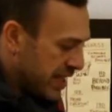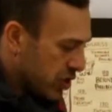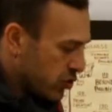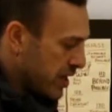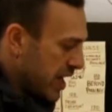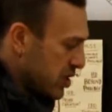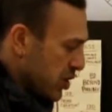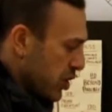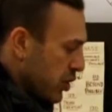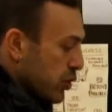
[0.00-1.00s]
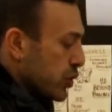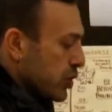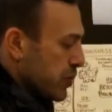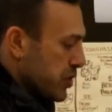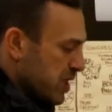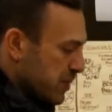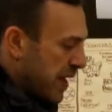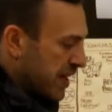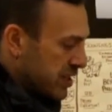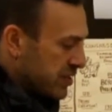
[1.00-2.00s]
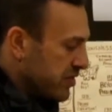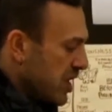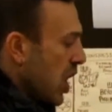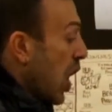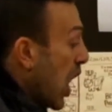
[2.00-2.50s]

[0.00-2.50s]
It creates a third perspective